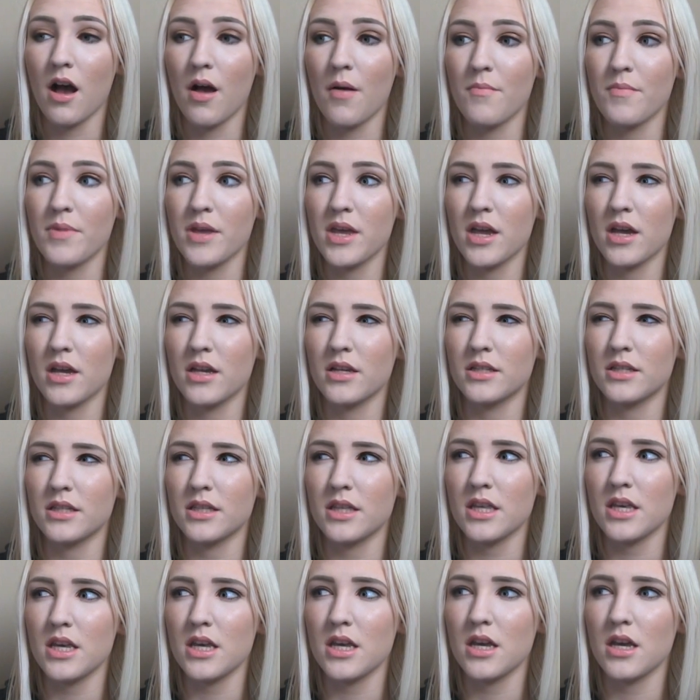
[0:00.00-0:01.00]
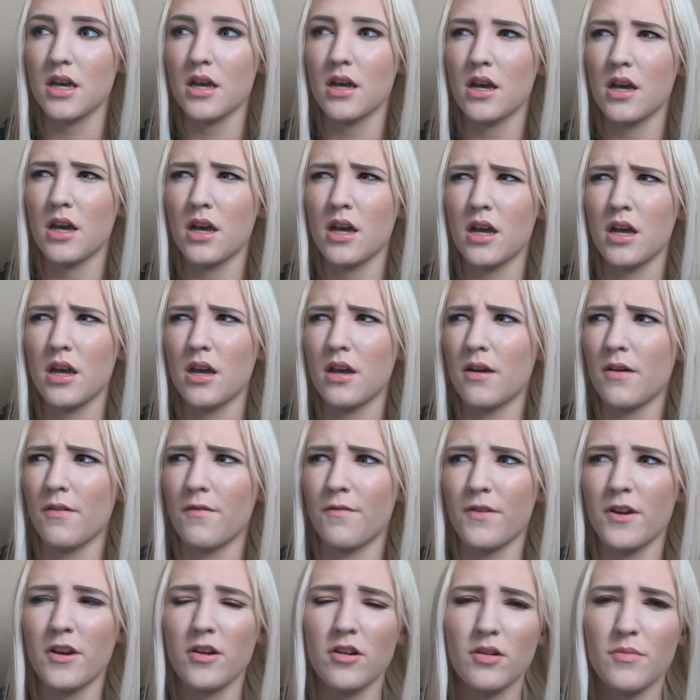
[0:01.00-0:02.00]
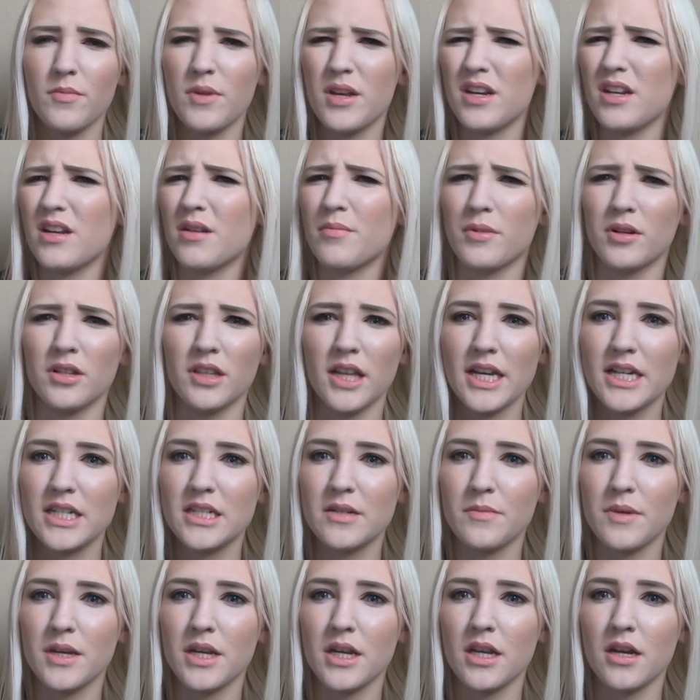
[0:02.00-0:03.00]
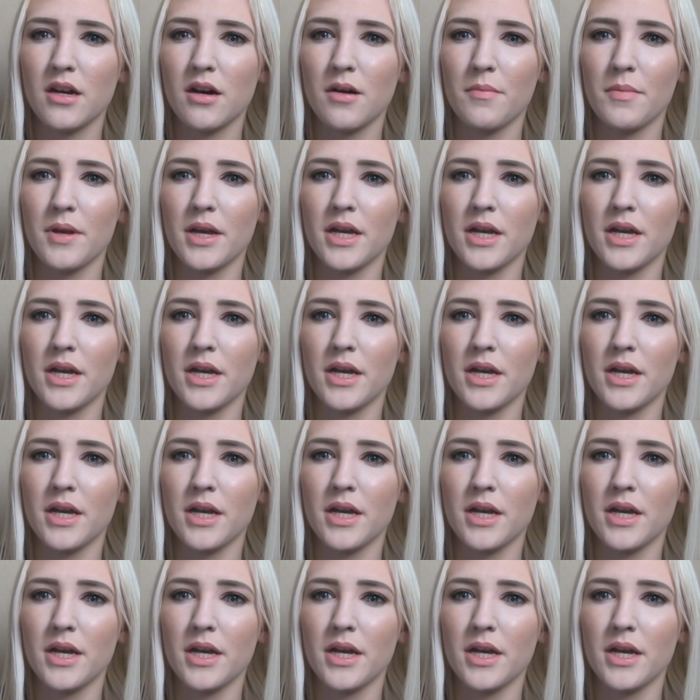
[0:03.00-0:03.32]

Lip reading: Because the fair to medium or light to medium,